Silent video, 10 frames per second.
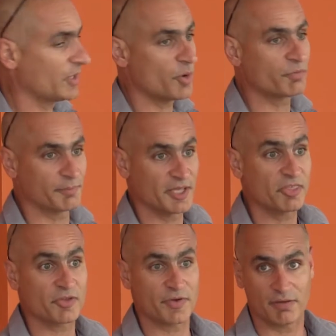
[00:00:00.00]
know from the
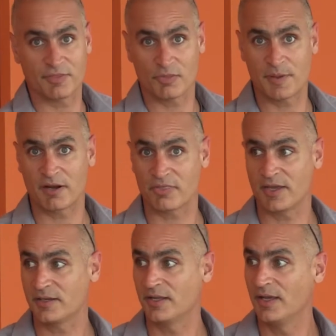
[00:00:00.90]
history of this
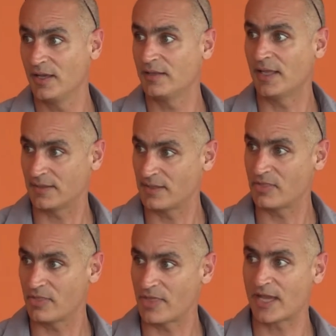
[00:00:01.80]
parasite that
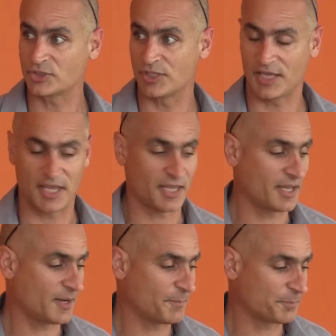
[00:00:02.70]
this is actually
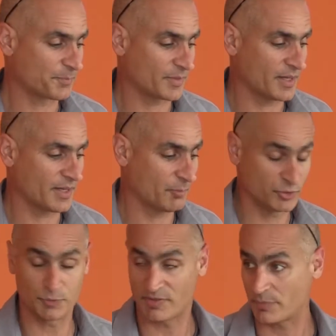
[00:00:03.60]
we
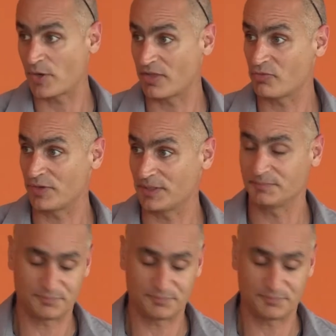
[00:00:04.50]
shouldn't be surprised, really.